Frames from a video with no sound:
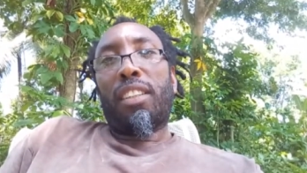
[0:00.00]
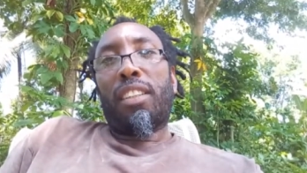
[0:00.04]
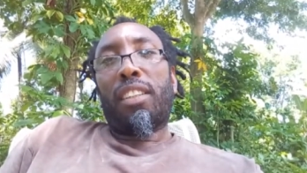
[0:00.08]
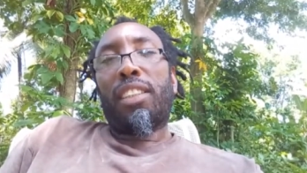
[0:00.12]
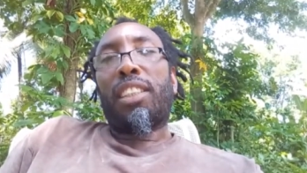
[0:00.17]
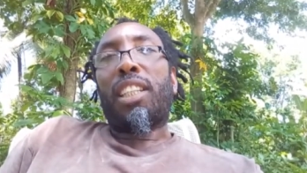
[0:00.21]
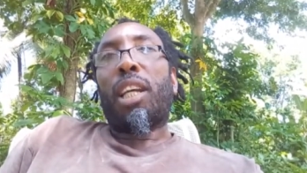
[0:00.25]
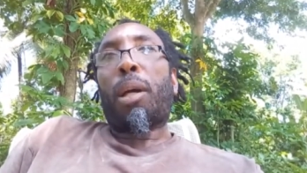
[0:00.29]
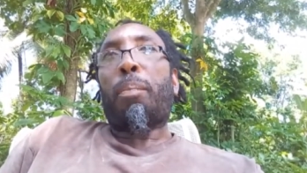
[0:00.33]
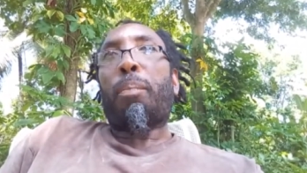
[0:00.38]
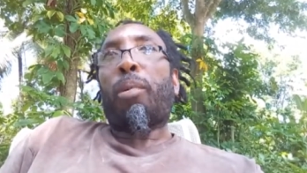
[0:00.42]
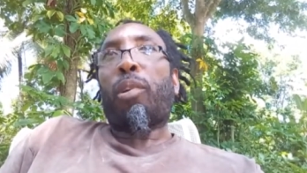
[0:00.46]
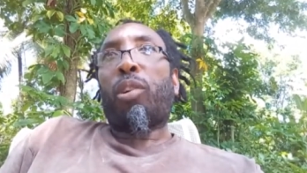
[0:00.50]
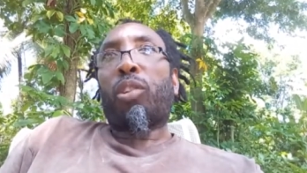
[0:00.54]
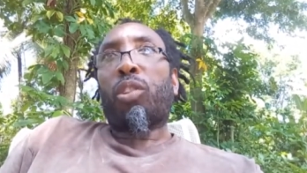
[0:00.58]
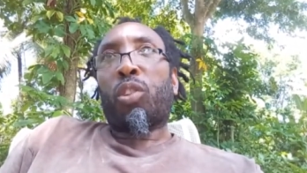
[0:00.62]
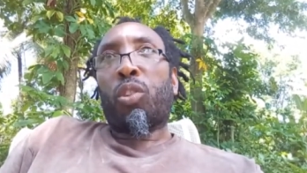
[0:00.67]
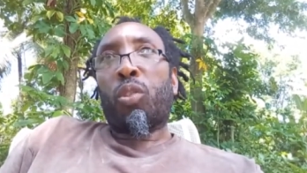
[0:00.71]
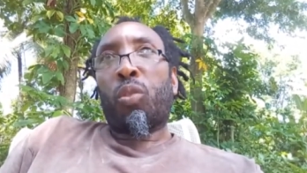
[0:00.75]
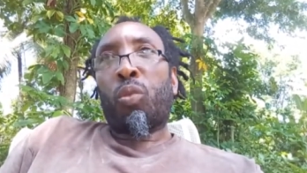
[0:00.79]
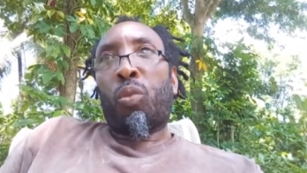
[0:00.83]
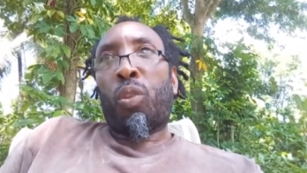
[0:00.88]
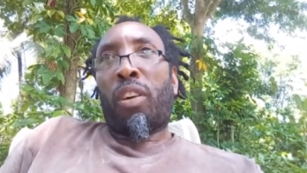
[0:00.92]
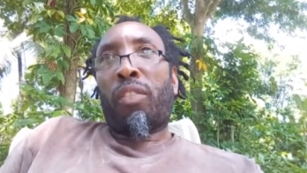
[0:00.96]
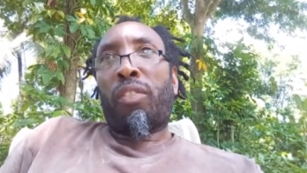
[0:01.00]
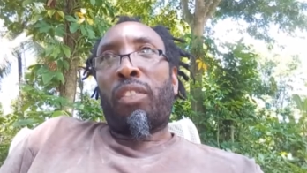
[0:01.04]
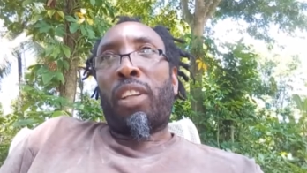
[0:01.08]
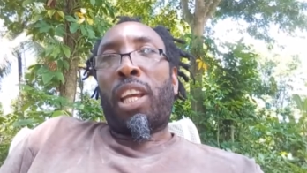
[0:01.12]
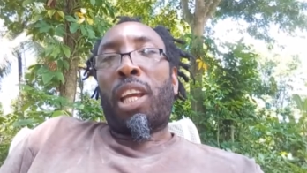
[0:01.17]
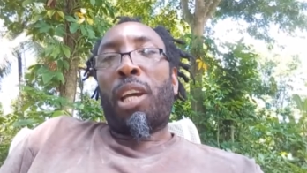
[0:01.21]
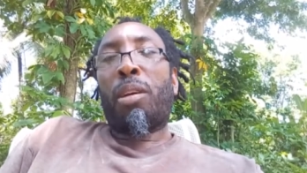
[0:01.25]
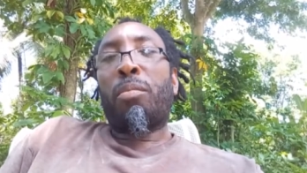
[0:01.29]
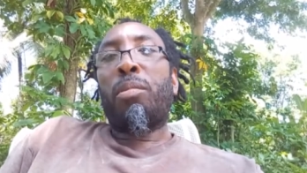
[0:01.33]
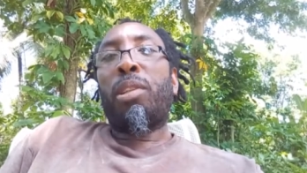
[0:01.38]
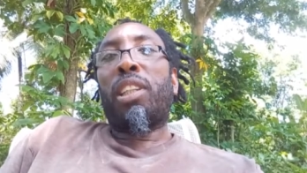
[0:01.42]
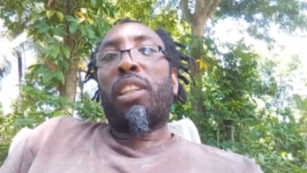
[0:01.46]
it's a person who have
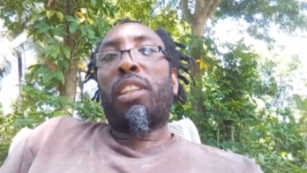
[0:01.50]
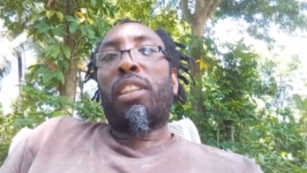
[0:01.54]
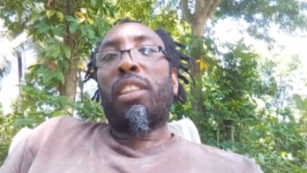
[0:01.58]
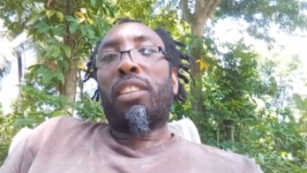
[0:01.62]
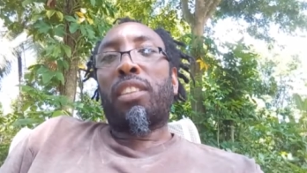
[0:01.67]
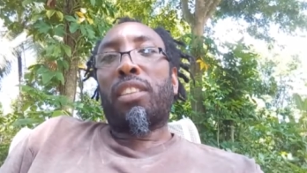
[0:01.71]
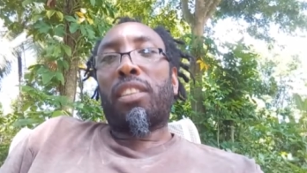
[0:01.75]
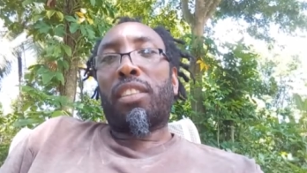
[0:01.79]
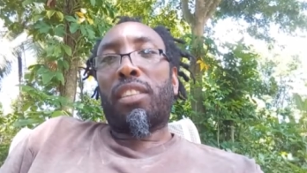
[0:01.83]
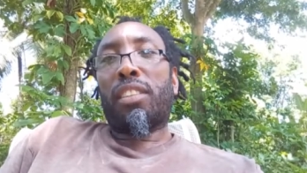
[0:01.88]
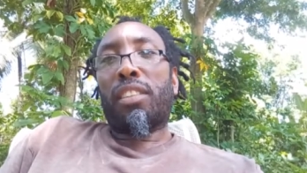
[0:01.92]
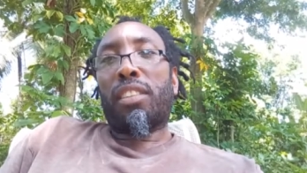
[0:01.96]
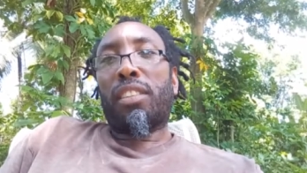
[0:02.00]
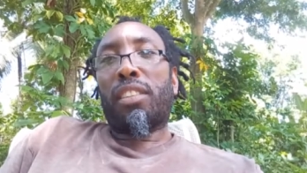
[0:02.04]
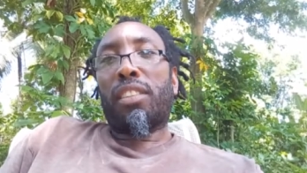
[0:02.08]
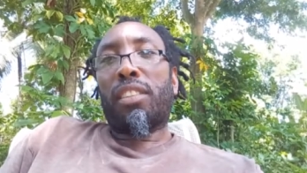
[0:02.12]
diabetes,